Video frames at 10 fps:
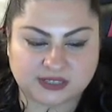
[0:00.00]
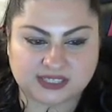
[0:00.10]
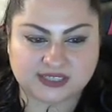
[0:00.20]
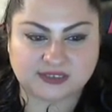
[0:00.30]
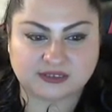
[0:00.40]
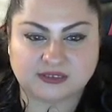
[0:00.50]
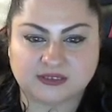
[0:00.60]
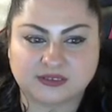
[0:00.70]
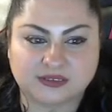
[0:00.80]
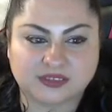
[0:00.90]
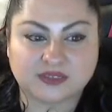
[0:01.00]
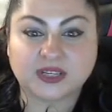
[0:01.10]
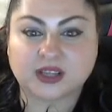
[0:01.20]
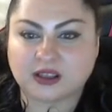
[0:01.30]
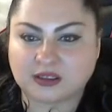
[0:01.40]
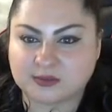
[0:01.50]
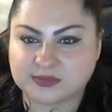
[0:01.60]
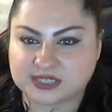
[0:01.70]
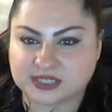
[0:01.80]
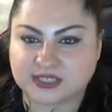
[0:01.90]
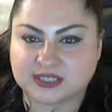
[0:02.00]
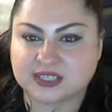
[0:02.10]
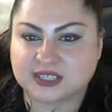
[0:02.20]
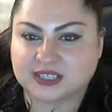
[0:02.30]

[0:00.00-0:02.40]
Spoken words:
Let's do 3 columns, and